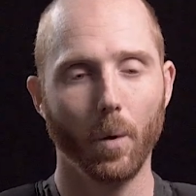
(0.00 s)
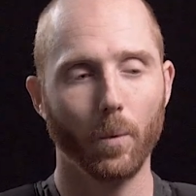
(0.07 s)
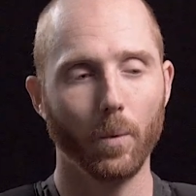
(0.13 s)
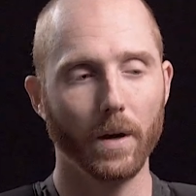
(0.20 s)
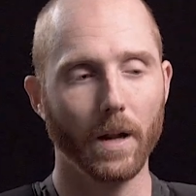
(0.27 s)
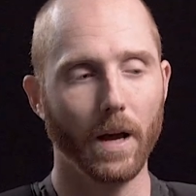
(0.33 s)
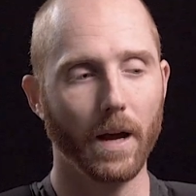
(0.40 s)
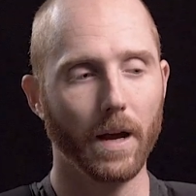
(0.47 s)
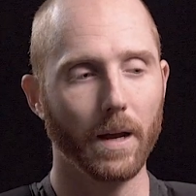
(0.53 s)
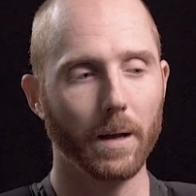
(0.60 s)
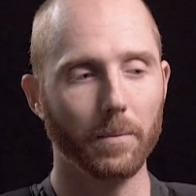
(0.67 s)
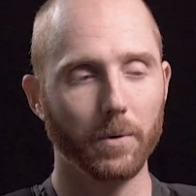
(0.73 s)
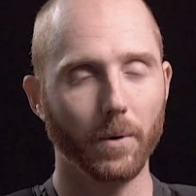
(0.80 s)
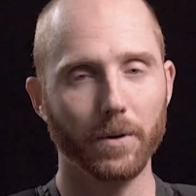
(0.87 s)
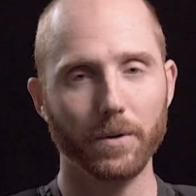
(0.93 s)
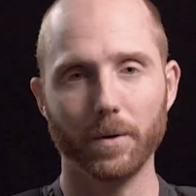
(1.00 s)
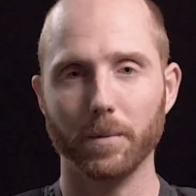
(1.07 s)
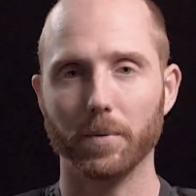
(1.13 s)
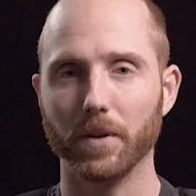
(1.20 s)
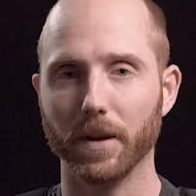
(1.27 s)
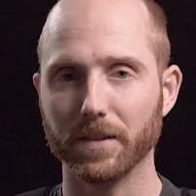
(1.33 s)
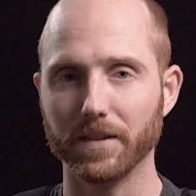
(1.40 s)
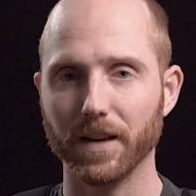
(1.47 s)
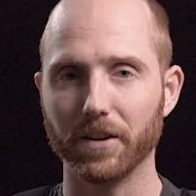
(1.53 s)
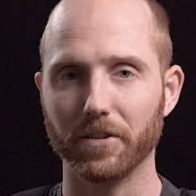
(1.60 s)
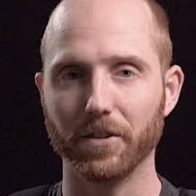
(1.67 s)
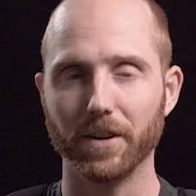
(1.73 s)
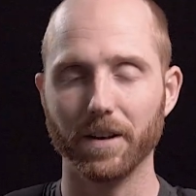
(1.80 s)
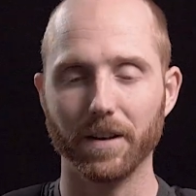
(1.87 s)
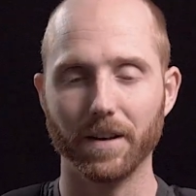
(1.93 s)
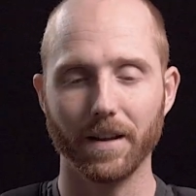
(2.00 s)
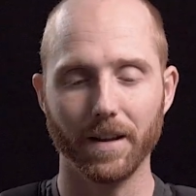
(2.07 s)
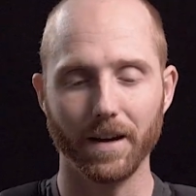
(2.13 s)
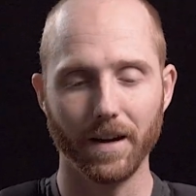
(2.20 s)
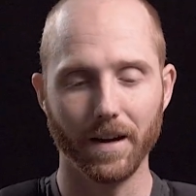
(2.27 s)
when I'm going to a session,